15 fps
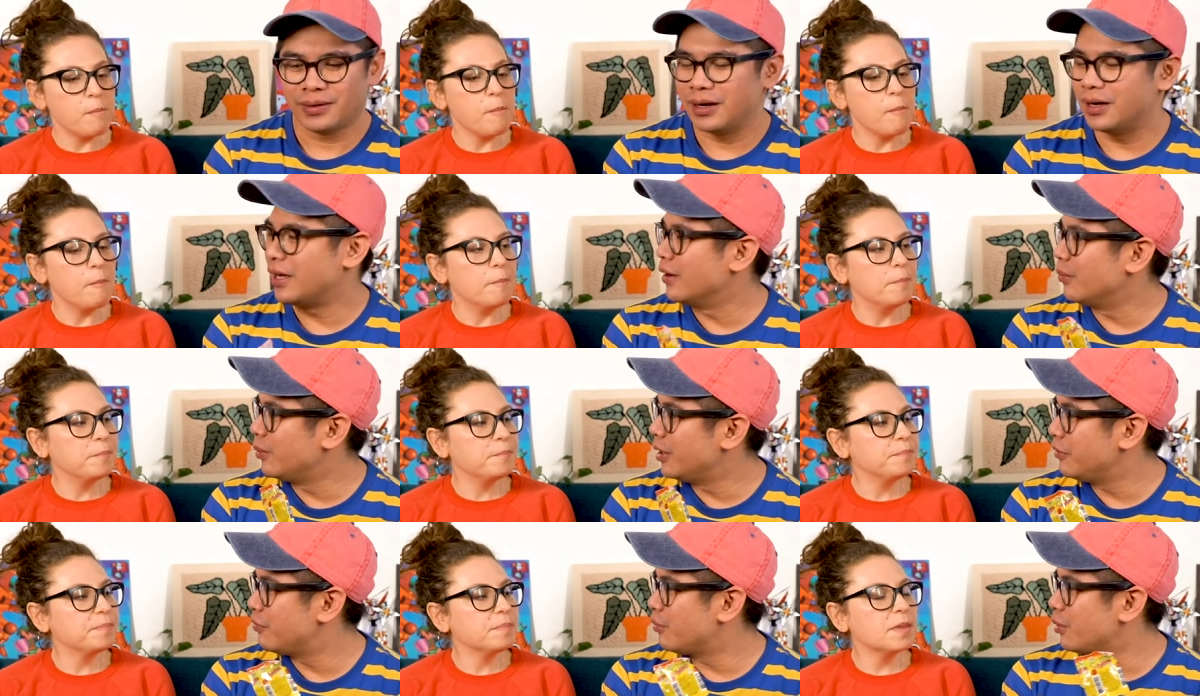Speaker 1: I can't
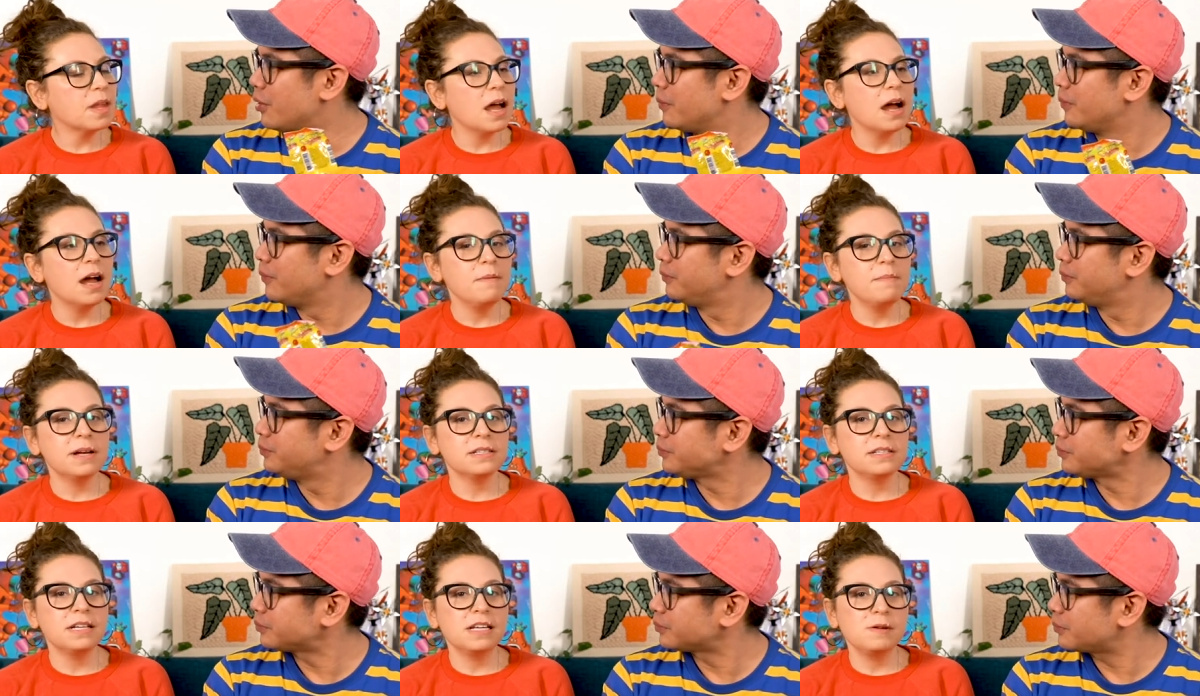wait for.
Speaker 2: I'm
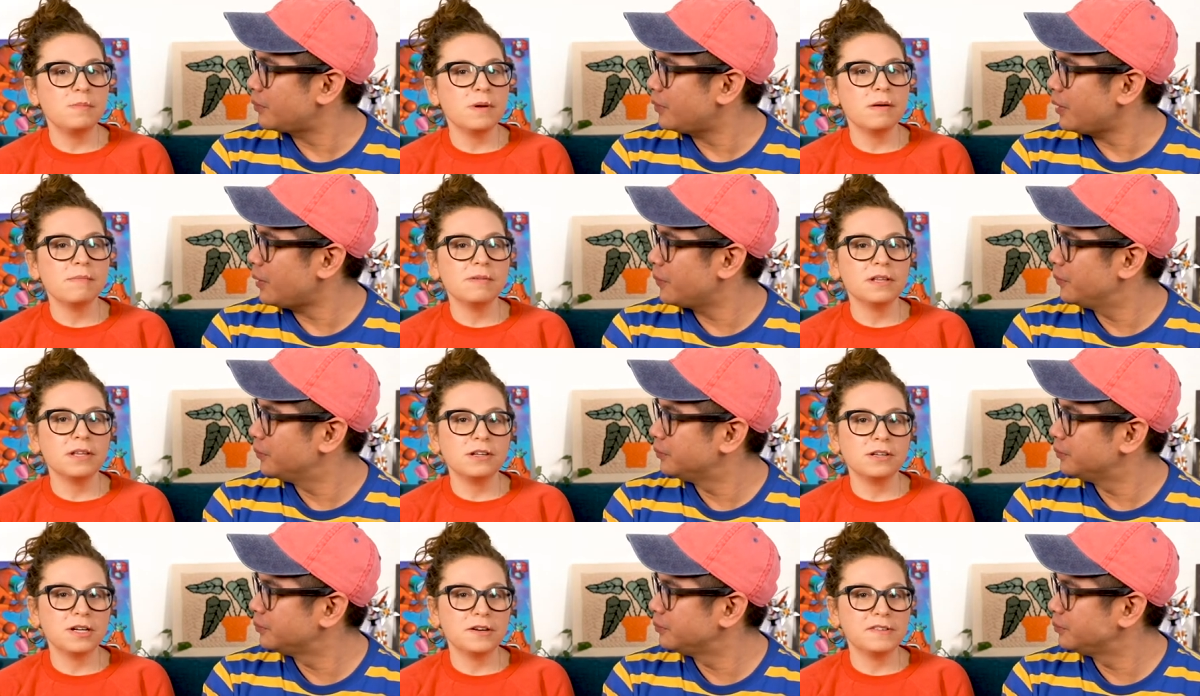excited, but I'm a
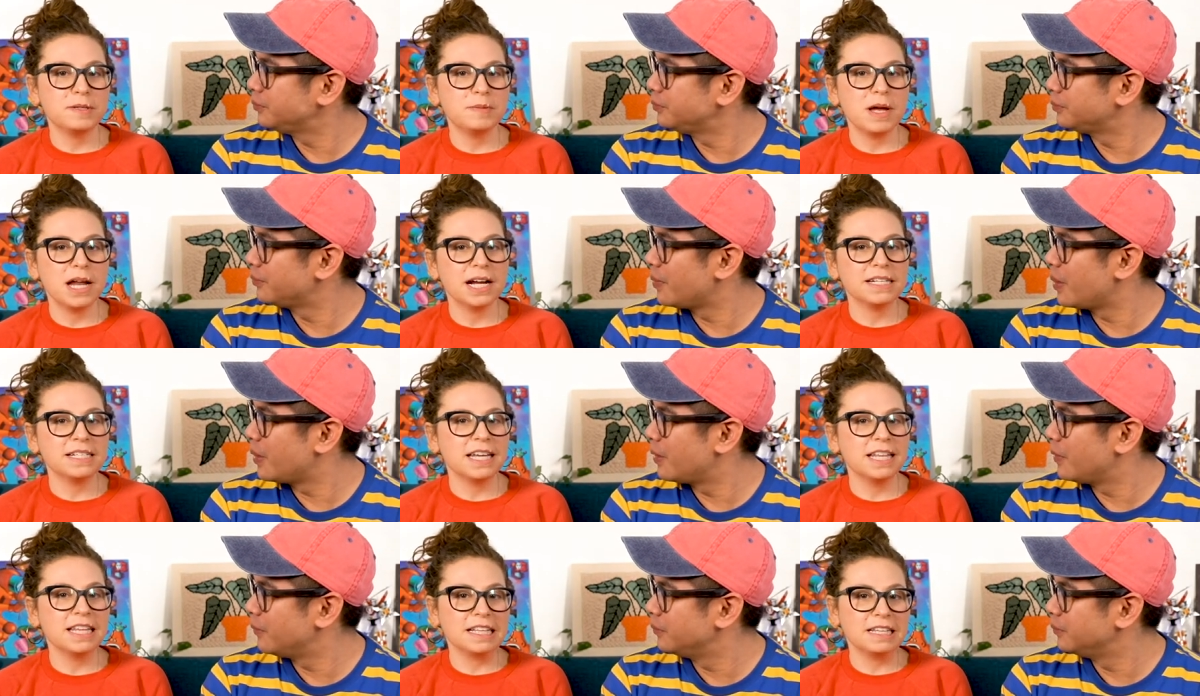little nervous about it
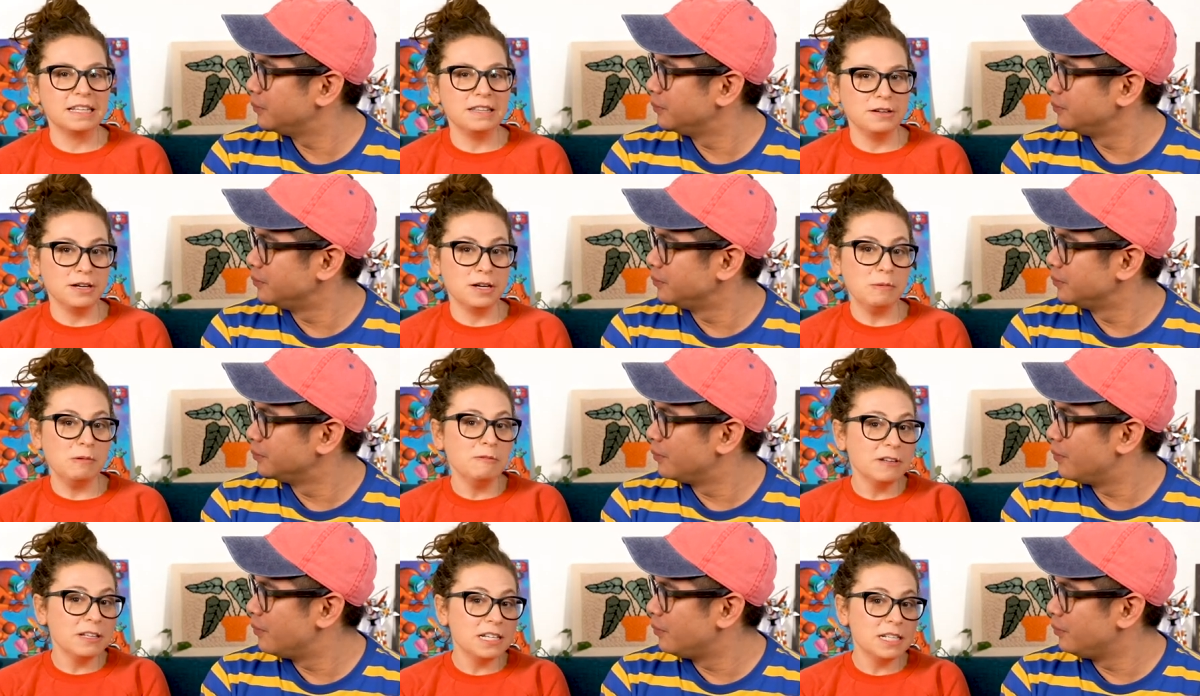because I think that they're going
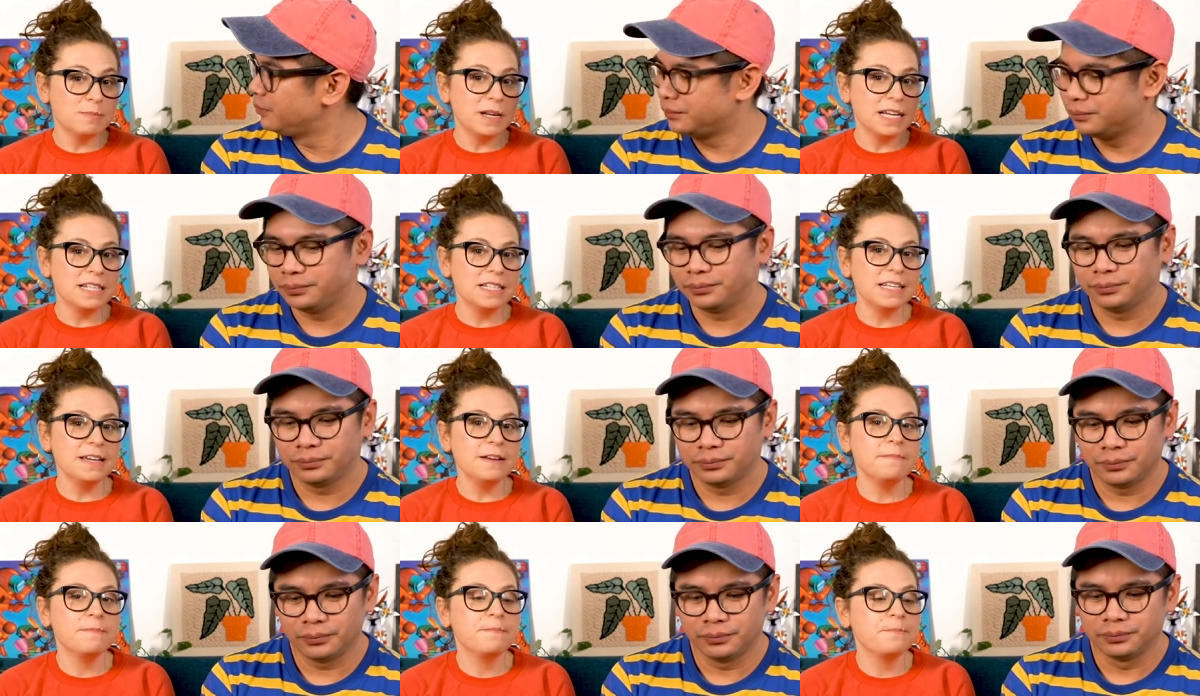to be really
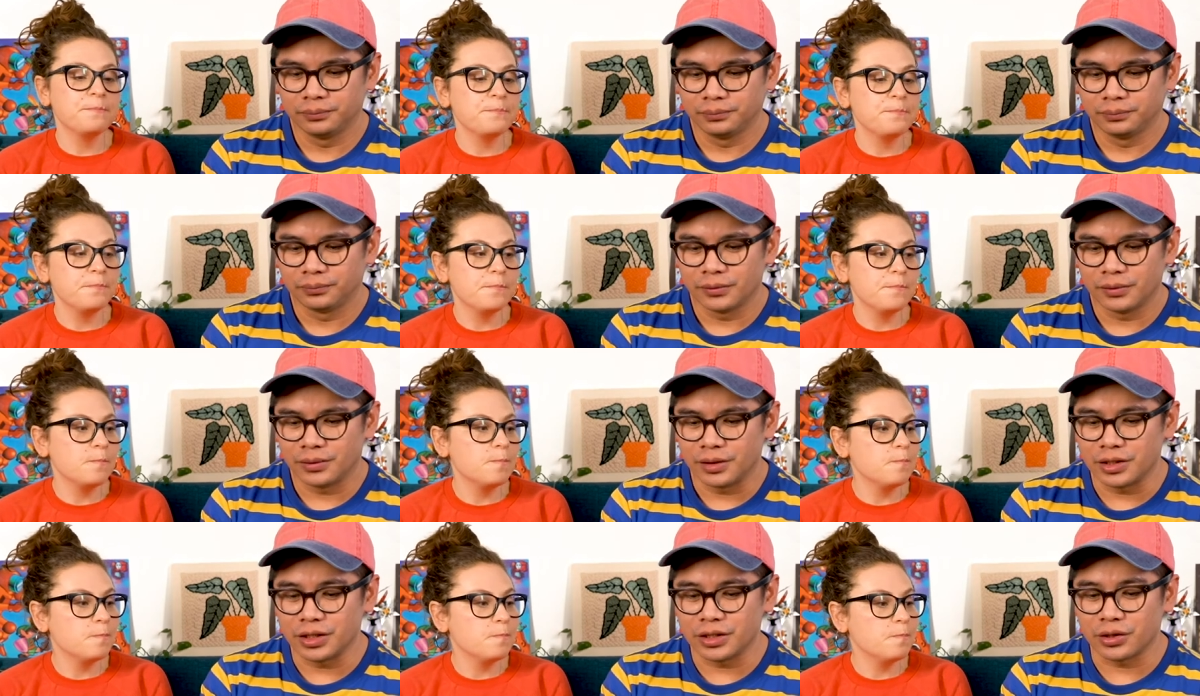spicy.
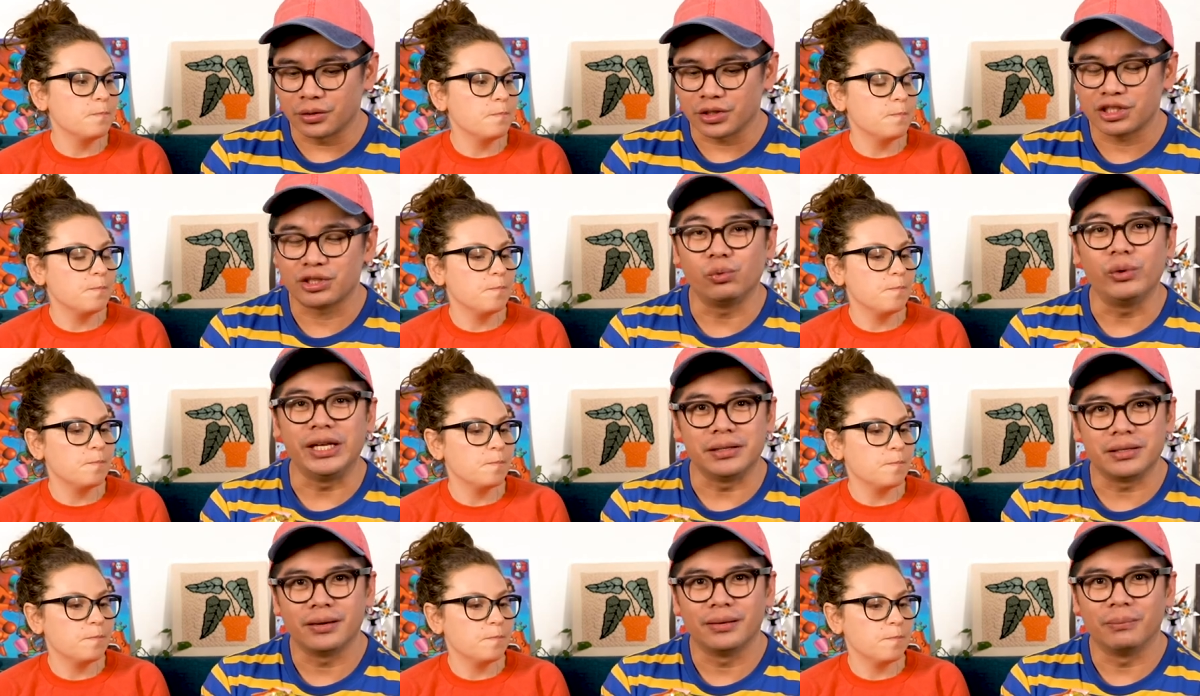
Speaker 1: This is their
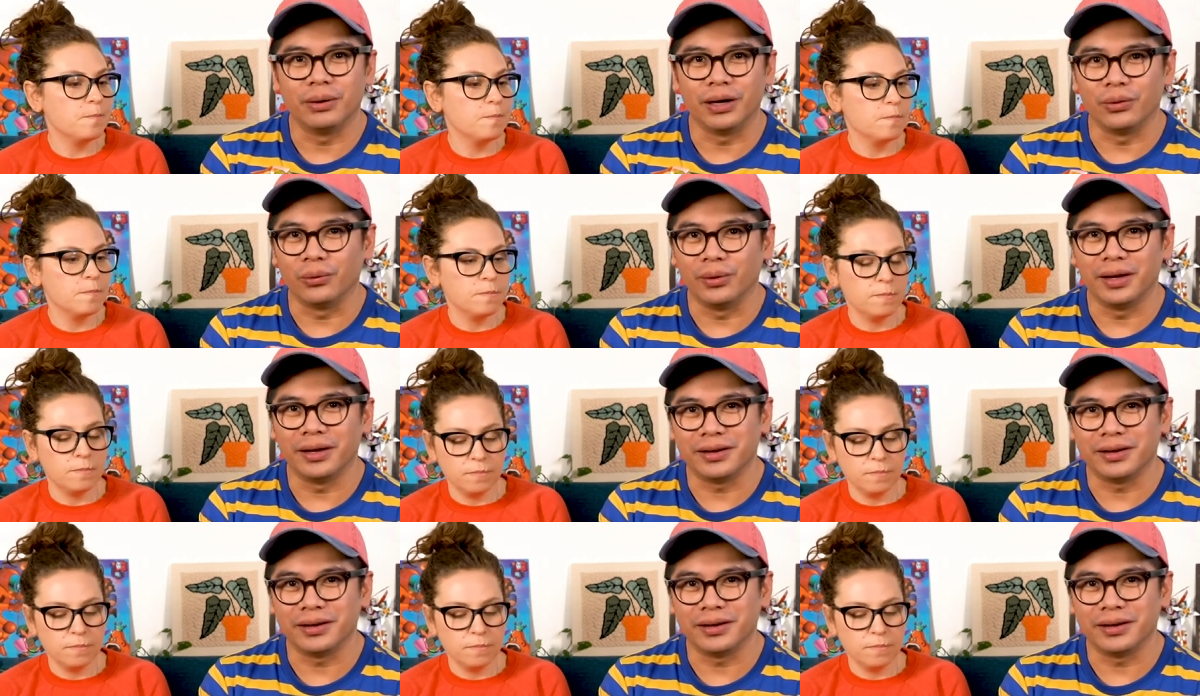sweet, by the way,